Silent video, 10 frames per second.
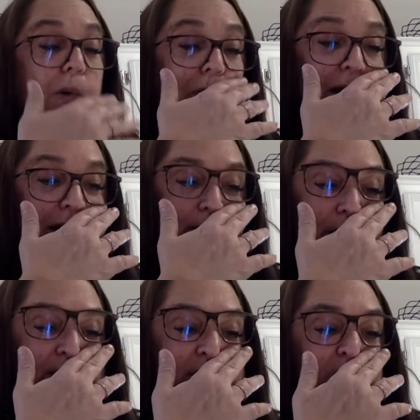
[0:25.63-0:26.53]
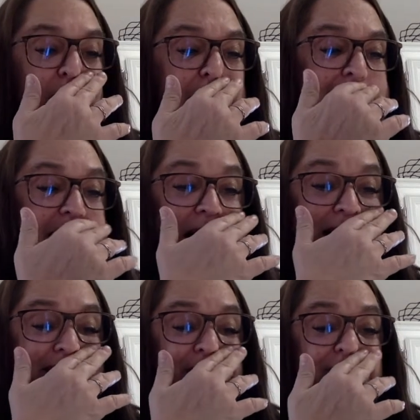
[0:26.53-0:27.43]
When Winston opened his
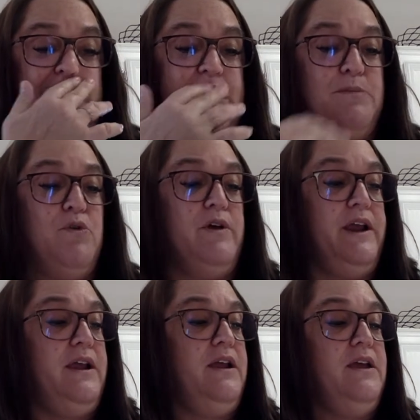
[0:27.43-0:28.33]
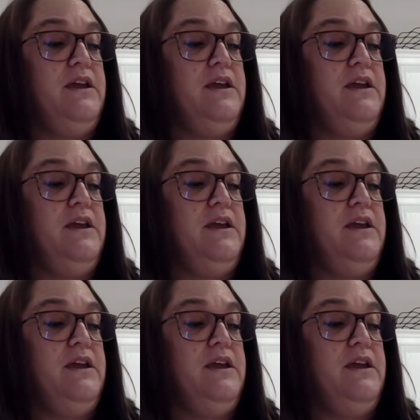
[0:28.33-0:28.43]
eyes on Friday morning,